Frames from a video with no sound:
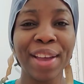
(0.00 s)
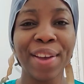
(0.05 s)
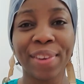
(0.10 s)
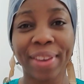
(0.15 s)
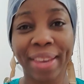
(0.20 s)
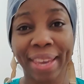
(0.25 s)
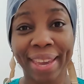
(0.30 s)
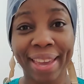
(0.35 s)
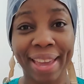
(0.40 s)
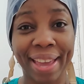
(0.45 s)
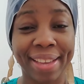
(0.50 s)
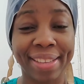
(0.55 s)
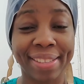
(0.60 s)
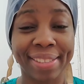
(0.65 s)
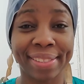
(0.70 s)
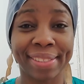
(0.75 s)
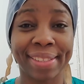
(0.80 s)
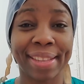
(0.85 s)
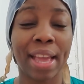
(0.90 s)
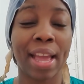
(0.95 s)
okay guys
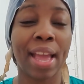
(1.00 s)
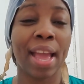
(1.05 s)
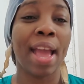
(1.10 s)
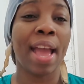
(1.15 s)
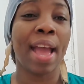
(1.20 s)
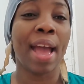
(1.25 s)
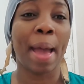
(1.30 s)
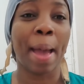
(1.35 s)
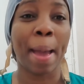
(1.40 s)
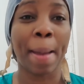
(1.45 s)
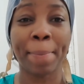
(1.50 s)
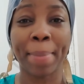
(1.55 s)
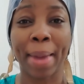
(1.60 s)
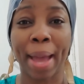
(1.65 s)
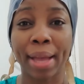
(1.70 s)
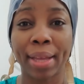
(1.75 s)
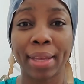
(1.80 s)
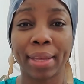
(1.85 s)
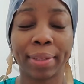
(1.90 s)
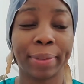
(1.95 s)
I'm
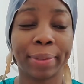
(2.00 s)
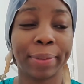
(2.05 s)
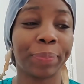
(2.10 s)
back